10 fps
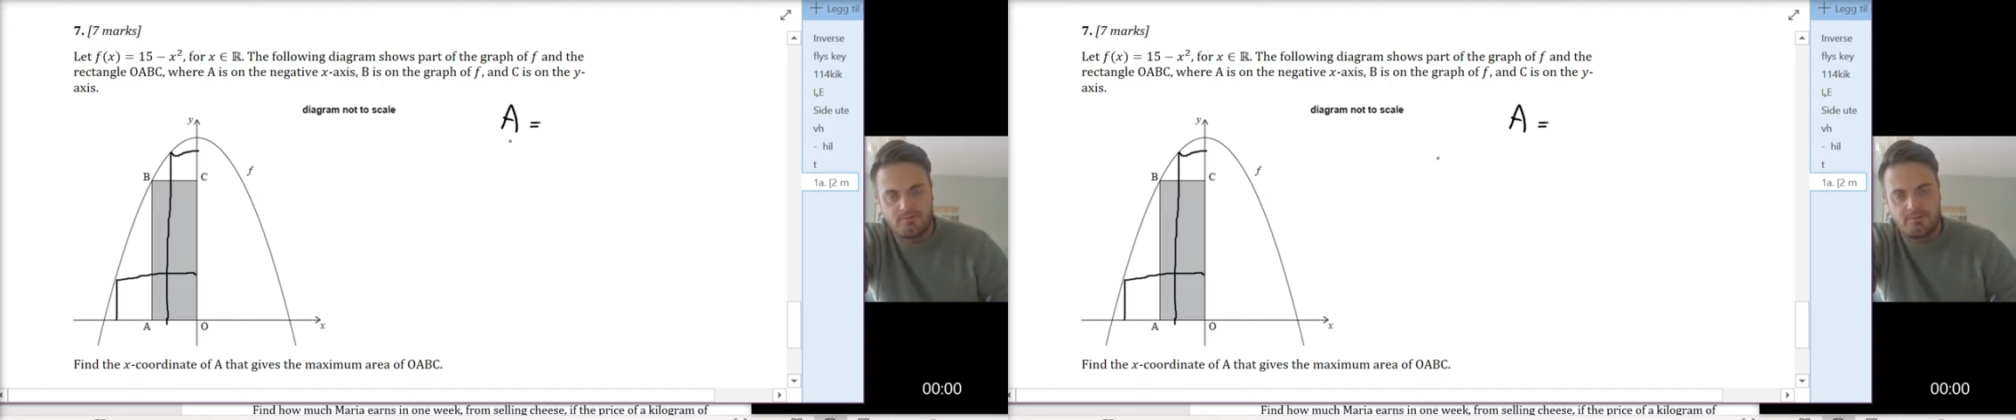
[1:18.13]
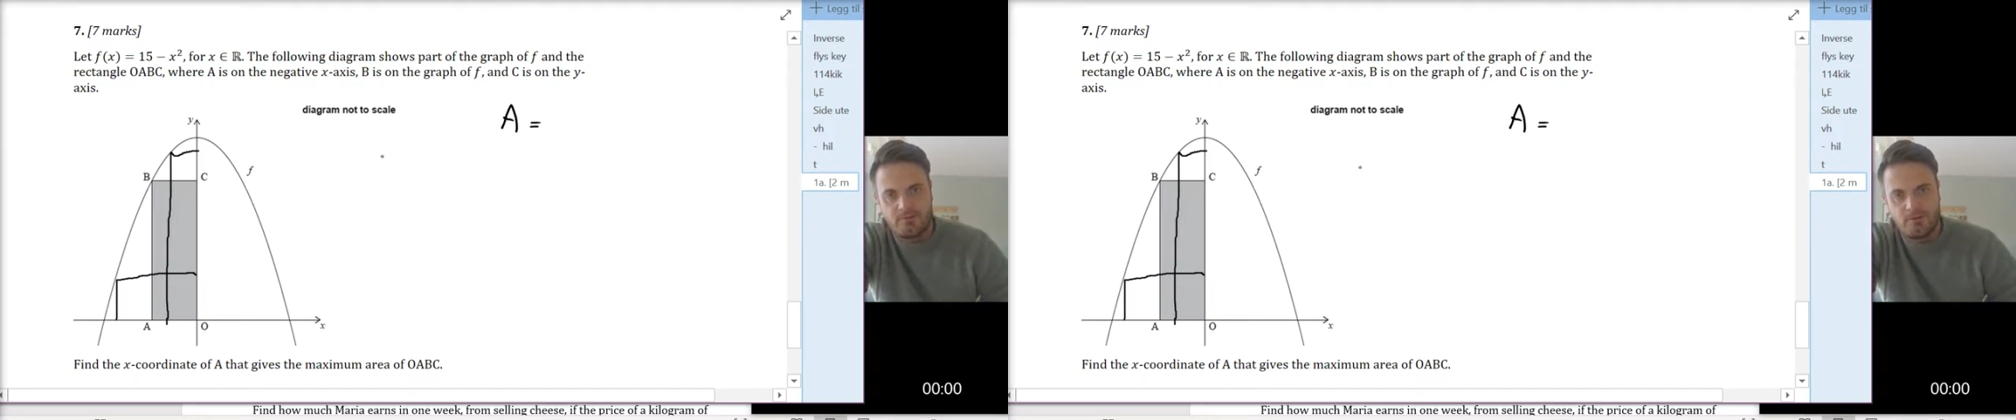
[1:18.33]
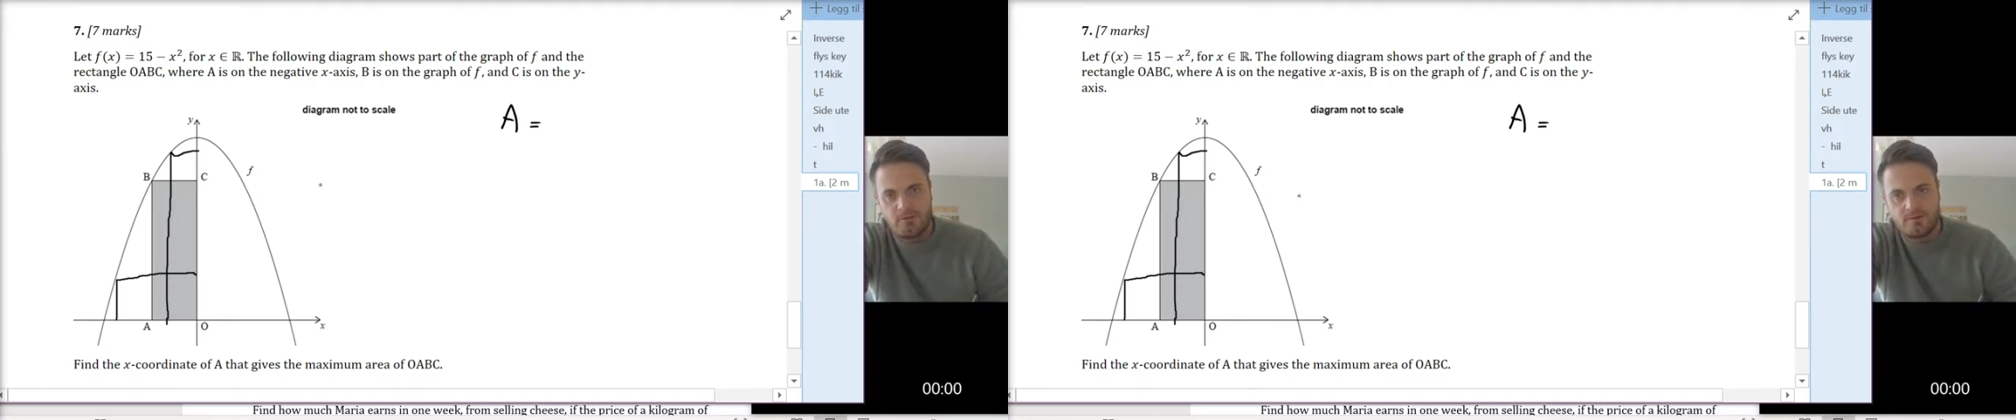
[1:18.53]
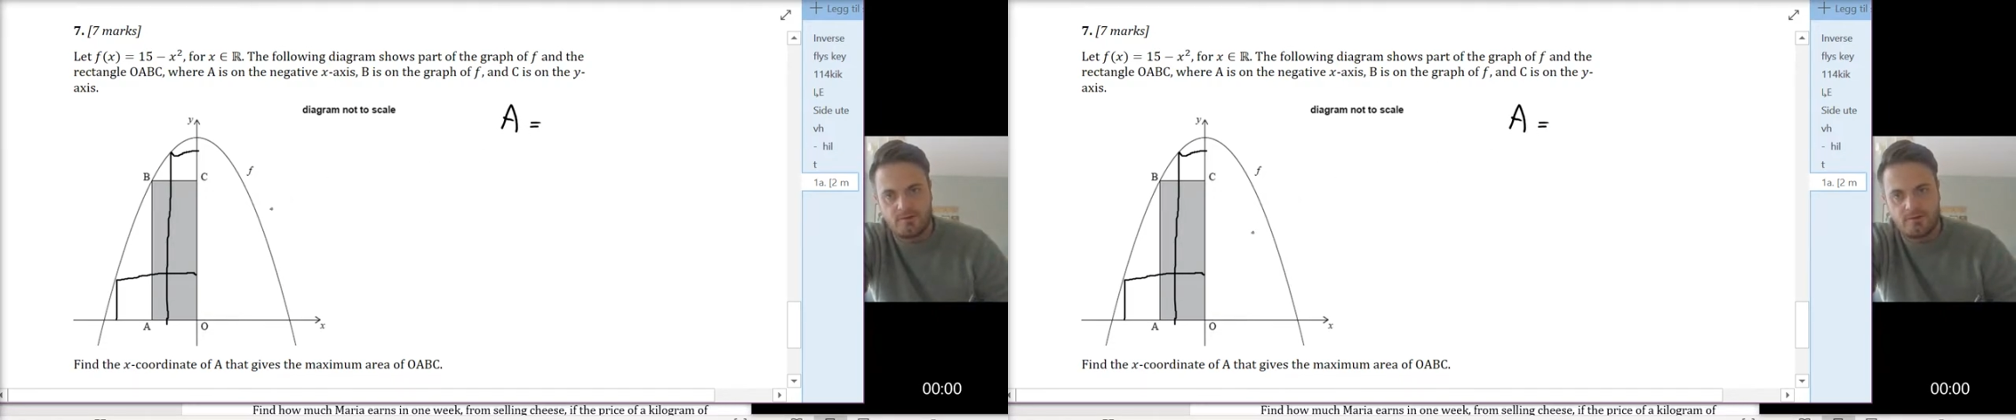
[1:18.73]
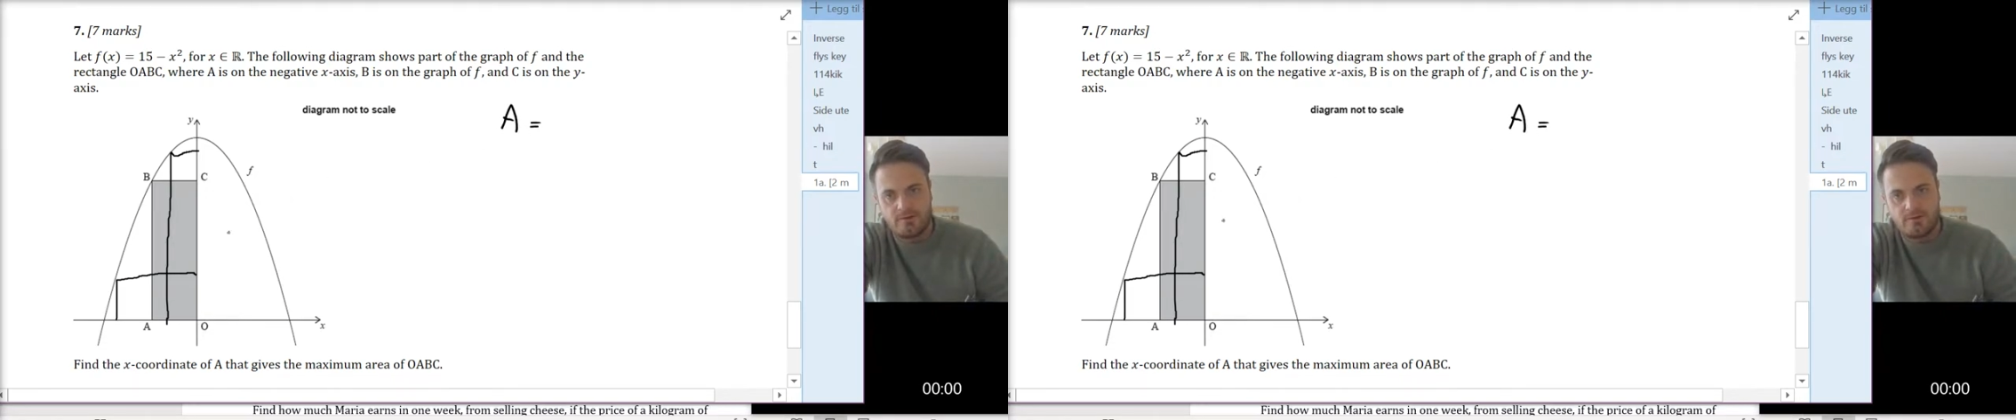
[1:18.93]
for
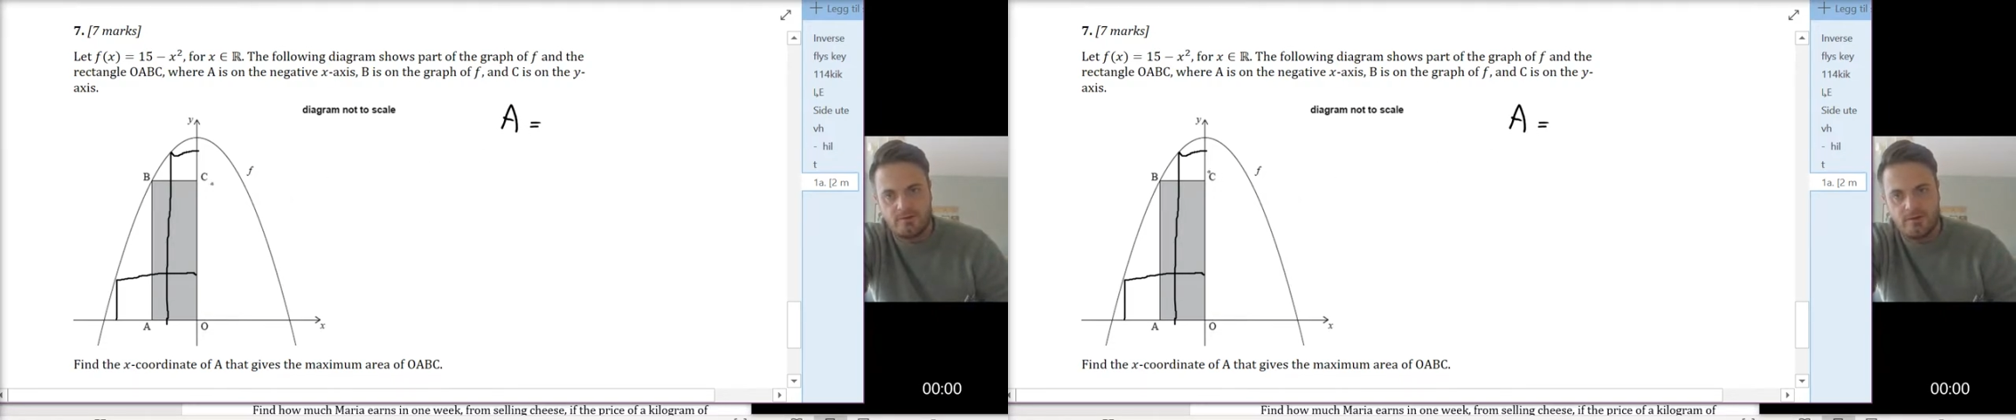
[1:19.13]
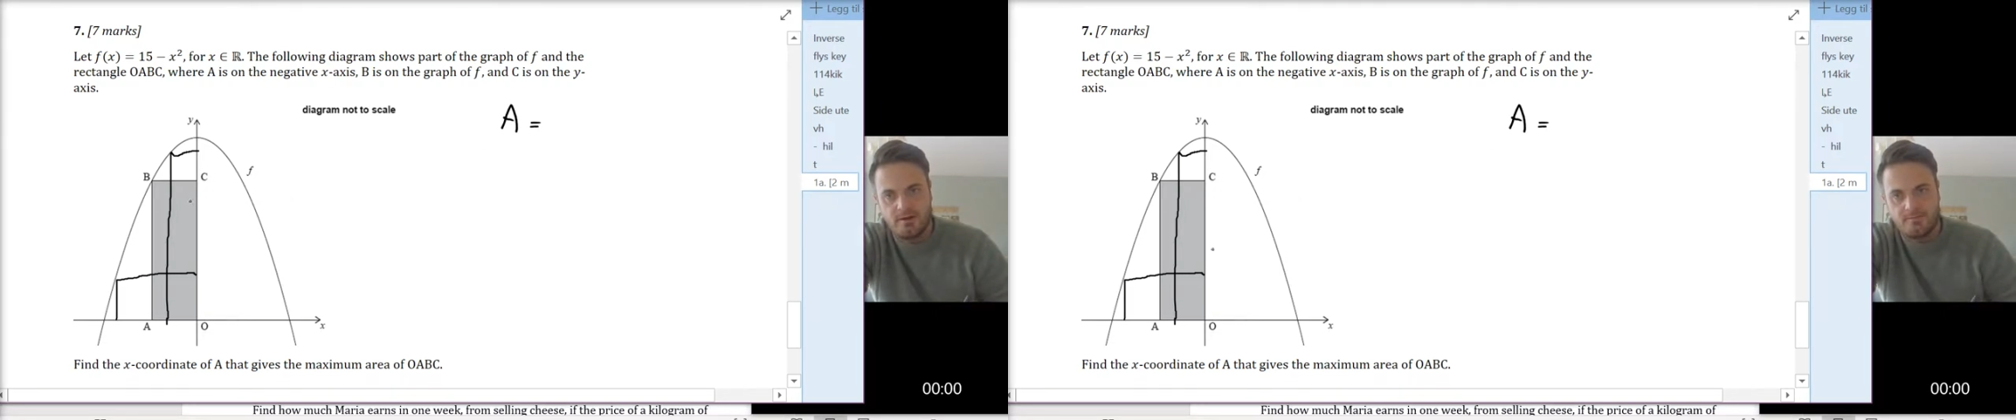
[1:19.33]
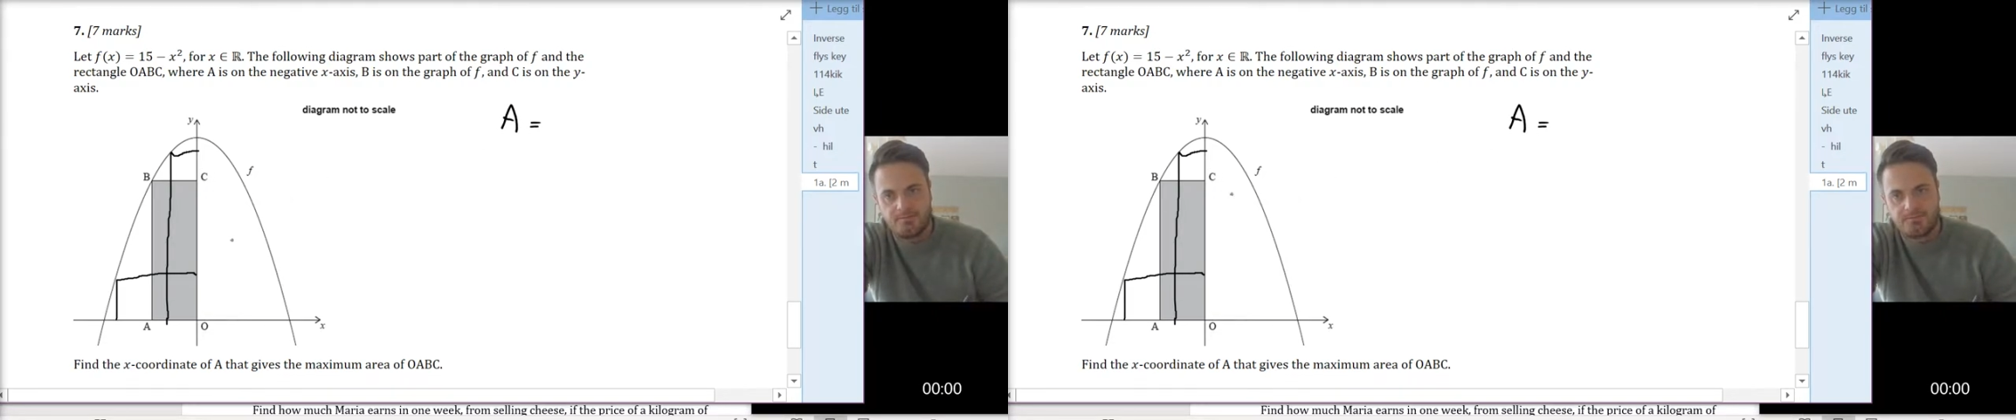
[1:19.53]
the